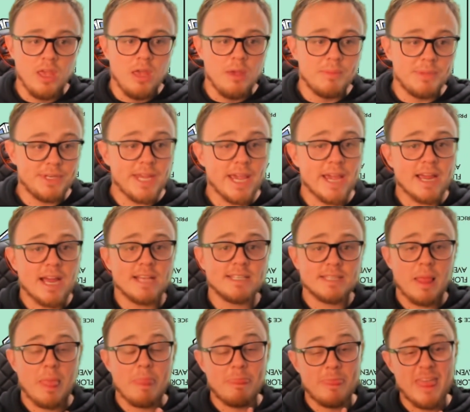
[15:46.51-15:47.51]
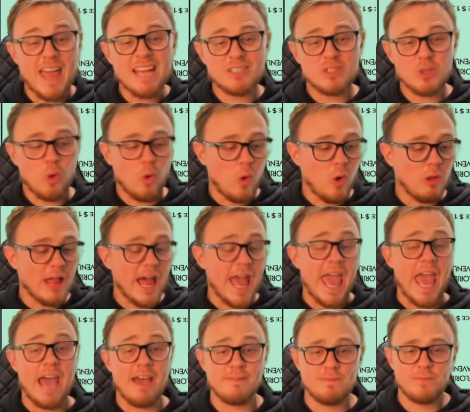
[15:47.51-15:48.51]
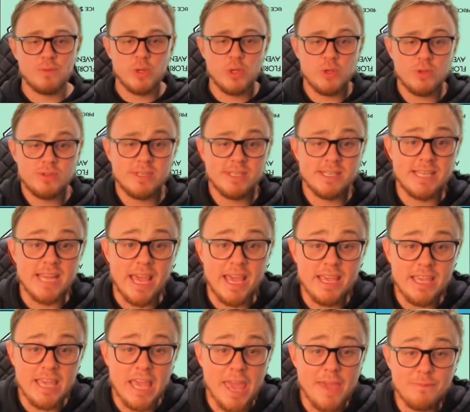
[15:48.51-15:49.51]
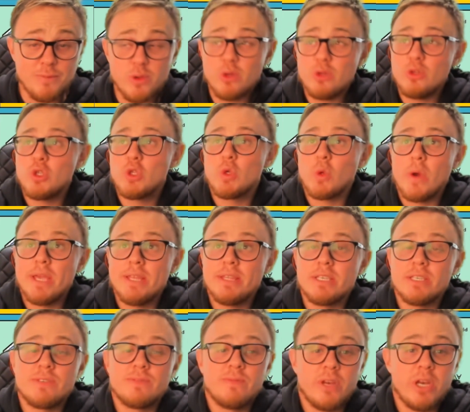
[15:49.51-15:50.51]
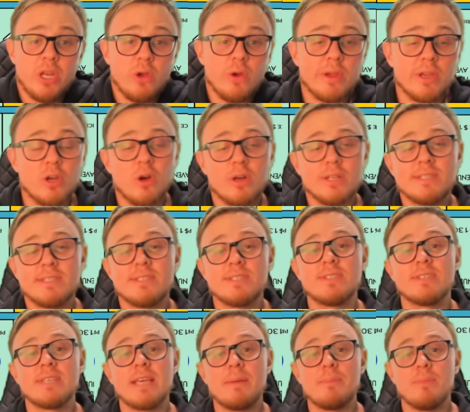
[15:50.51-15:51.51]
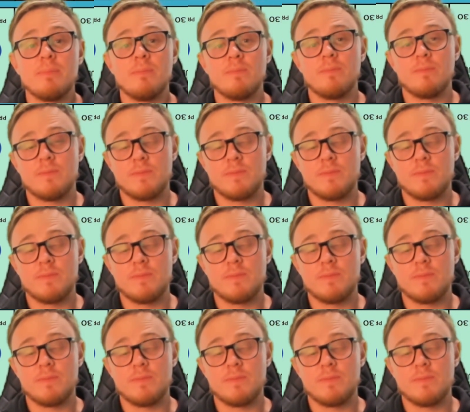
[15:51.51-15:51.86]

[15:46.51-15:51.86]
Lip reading: But yeah, guys, that's all I have for you today. If you enjoyed this video and got some